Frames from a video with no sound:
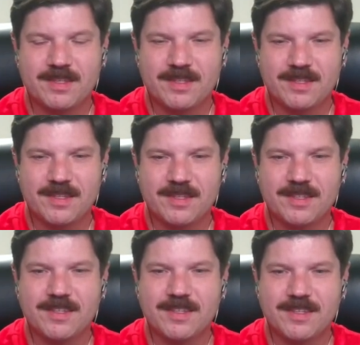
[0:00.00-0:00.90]

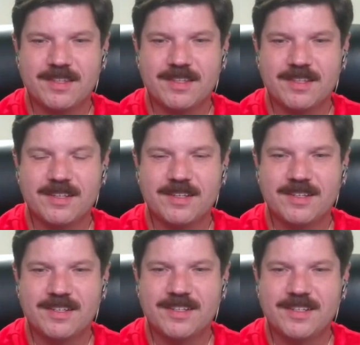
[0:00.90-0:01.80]

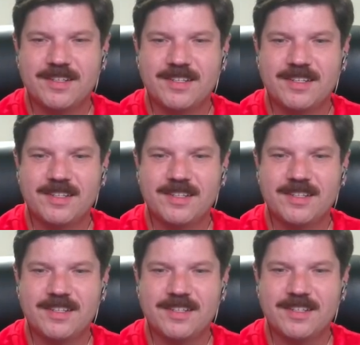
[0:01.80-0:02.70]

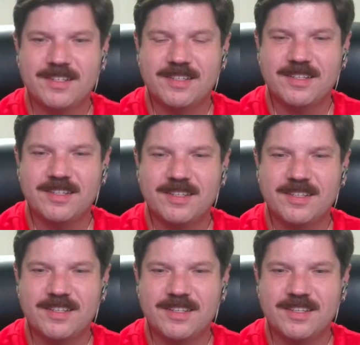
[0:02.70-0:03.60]

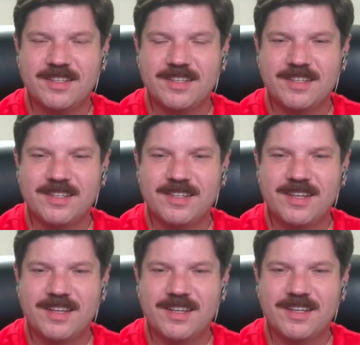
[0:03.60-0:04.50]

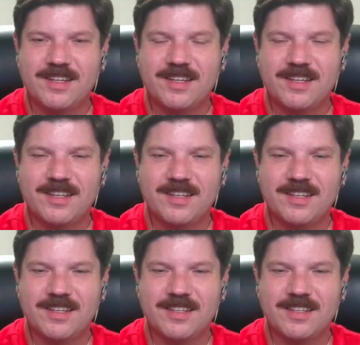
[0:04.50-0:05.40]

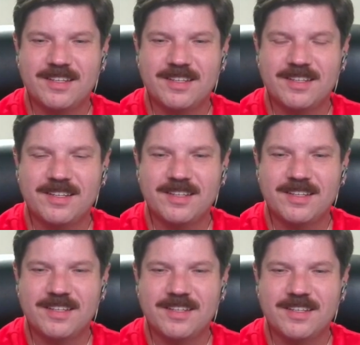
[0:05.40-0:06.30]

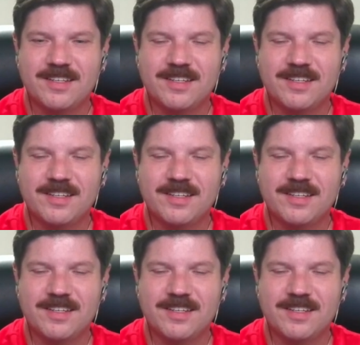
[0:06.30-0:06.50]
[no speech]